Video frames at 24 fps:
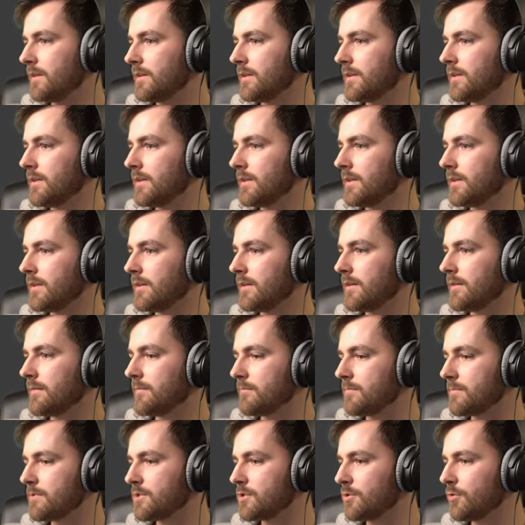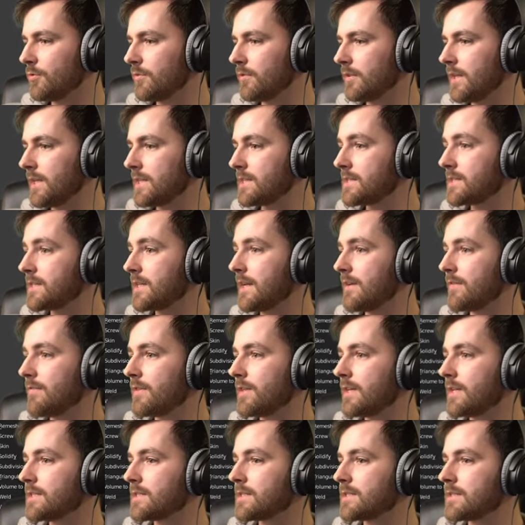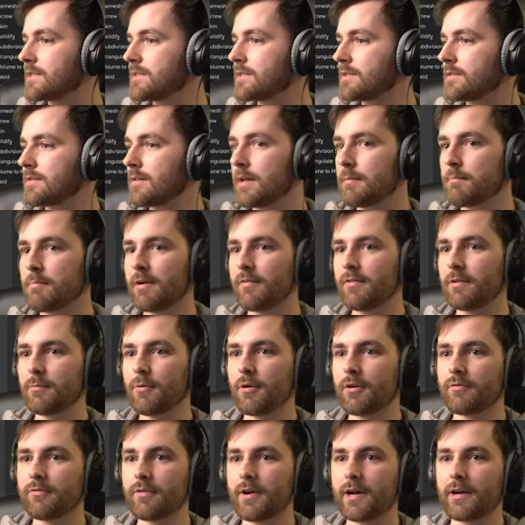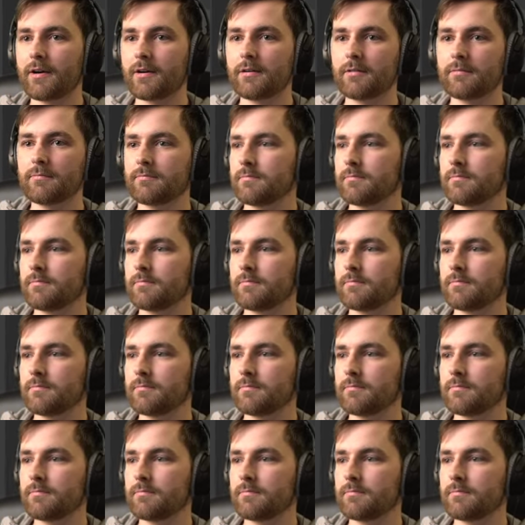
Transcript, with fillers: Um, so let's give this a bevel modifier.